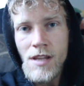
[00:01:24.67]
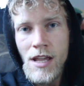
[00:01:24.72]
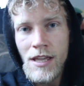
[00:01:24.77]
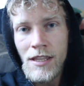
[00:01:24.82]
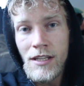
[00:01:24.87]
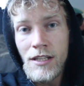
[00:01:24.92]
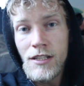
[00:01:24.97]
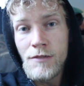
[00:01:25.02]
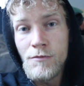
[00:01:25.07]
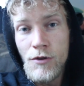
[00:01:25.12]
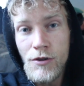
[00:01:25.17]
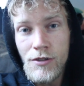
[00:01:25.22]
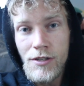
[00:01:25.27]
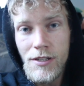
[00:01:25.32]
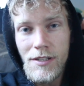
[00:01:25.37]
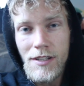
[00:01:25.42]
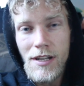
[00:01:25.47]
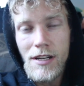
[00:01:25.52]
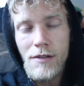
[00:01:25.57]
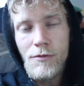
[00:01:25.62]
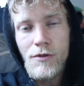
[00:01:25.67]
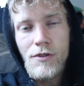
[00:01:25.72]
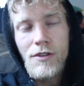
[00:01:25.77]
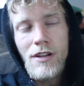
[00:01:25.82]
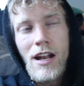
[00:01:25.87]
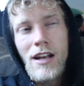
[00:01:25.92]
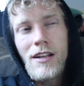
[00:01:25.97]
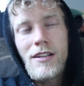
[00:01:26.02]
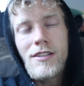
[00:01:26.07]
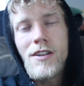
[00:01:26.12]
I think it's more sustainable.
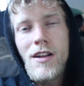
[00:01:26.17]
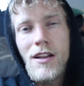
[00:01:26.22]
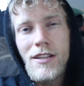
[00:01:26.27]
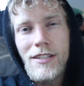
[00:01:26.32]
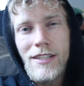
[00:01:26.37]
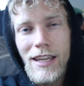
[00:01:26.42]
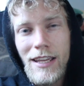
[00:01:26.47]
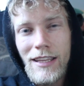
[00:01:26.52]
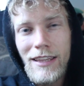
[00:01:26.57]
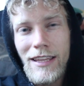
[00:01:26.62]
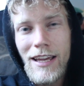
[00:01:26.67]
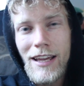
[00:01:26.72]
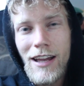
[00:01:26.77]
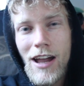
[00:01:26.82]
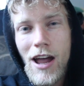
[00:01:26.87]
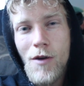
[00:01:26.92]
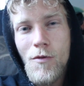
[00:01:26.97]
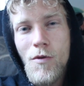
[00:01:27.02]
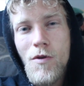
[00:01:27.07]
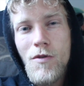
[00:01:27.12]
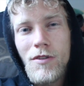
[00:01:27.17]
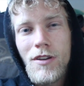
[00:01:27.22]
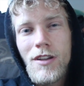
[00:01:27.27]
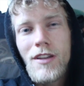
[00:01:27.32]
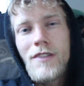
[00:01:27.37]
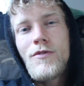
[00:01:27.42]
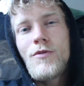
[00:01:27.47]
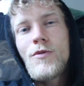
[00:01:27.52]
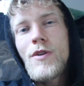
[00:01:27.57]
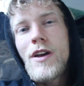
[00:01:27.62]
And it's not saying that I won't
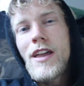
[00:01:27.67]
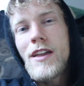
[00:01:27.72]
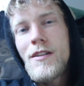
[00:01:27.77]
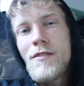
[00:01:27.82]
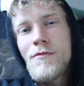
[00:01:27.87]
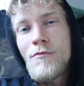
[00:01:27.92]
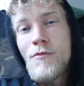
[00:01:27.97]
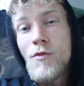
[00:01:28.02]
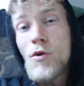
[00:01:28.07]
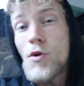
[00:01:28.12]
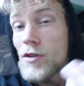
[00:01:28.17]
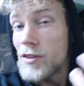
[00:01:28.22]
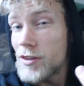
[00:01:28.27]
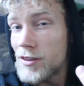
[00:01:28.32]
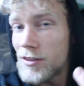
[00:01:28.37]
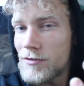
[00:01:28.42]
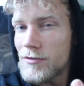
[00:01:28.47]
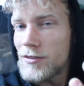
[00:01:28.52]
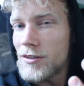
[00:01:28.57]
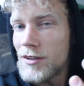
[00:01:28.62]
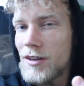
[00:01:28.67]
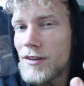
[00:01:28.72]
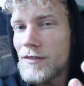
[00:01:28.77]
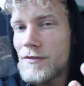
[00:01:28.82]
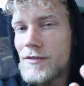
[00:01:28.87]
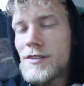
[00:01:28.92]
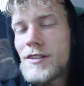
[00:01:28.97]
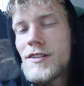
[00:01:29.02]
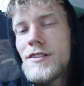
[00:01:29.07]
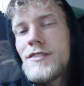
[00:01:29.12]
give away more than 3
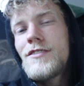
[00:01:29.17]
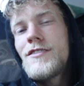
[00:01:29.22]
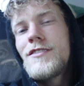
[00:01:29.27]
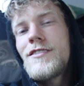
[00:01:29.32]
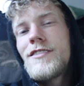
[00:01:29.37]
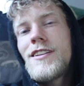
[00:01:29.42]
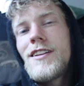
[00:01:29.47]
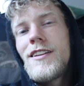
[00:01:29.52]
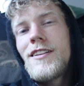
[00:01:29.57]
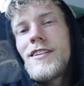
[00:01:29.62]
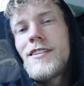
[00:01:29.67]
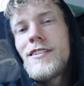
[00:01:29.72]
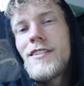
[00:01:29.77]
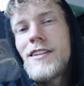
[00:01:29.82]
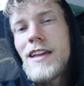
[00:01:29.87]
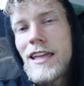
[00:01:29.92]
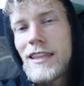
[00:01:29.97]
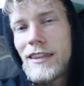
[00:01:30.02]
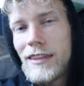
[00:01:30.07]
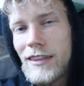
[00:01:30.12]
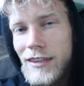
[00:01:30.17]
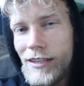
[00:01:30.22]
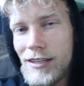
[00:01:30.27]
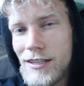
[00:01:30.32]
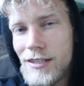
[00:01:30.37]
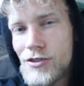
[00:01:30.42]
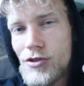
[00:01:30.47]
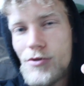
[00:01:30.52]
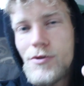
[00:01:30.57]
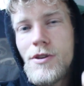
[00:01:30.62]
gifts, it's just saying at
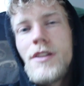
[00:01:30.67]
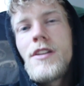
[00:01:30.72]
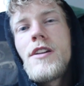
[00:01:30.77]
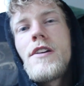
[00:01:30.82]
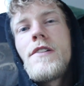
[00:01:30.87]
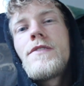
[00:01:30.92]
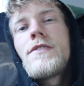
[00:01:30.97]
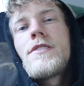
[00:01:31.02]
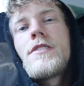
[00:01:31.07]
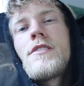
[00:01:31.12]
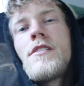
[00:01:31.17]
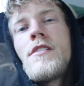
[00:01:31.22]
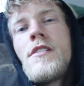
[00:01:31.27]
least 3 gifts.